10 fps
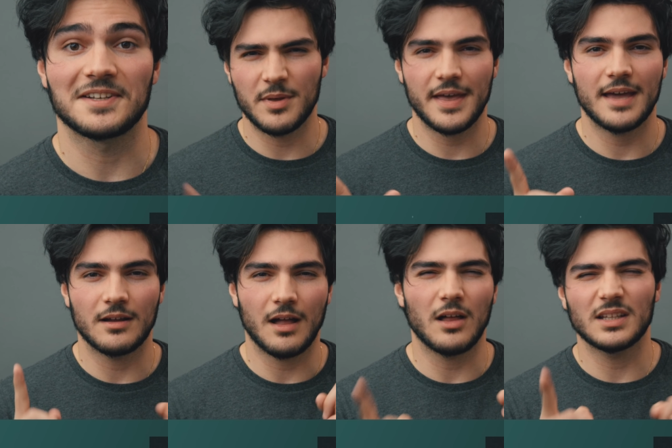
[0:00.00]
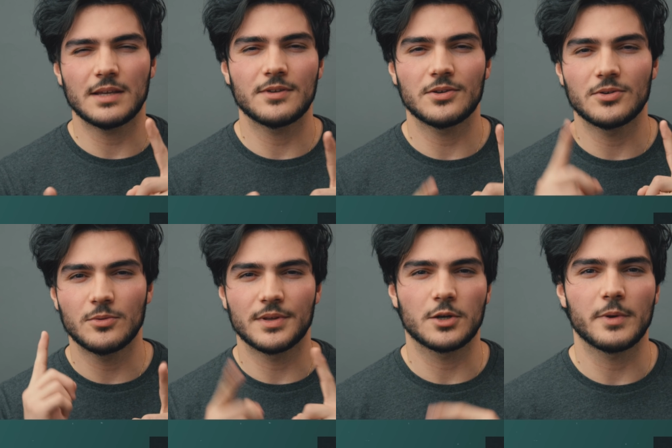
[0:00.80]
And with that, I'll leave you
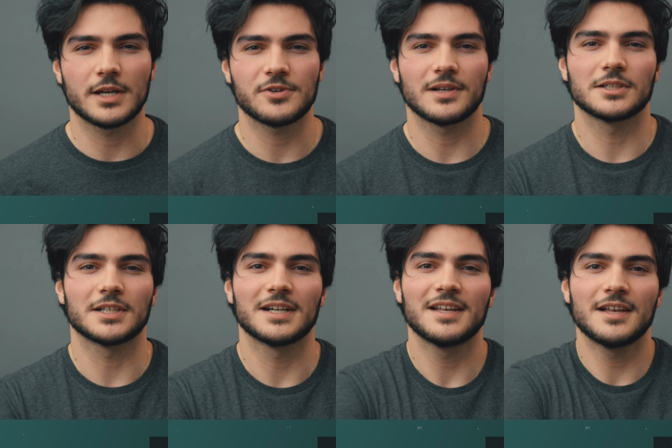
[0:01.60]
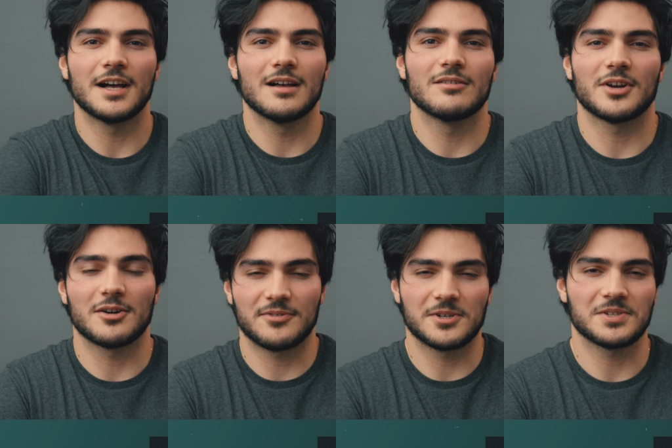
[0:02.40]
with a quick trailer of our
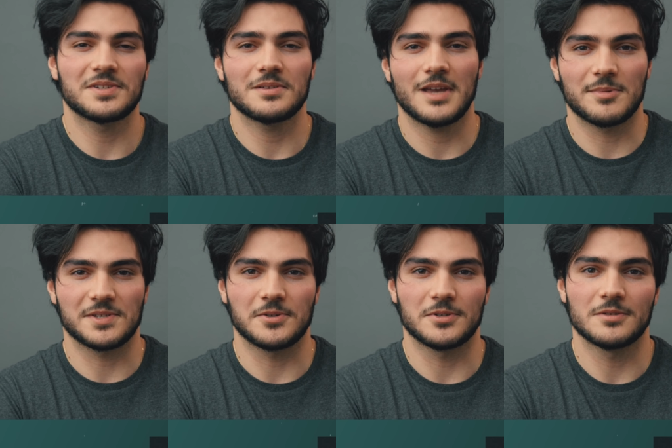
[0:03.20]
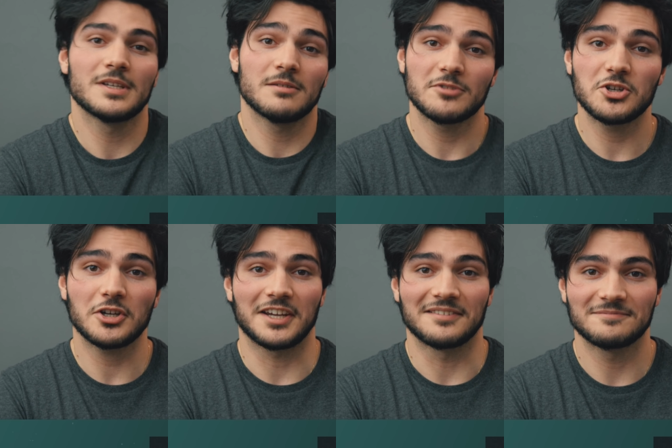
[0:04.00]
first episode,
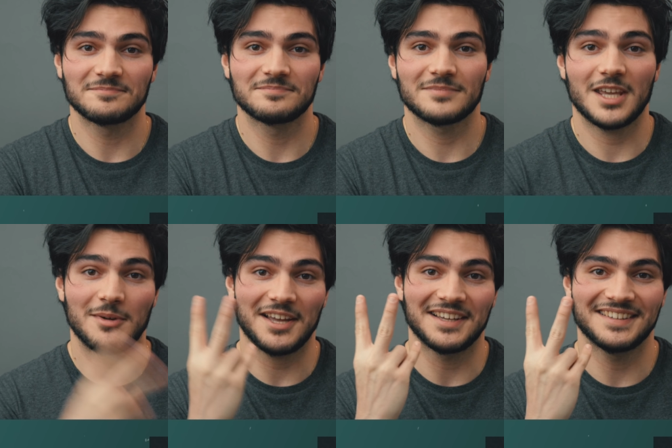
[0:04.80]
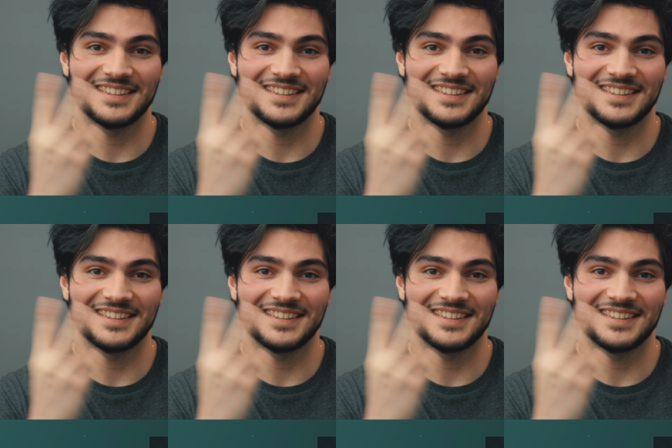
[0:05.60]
cooking. Okay, bye.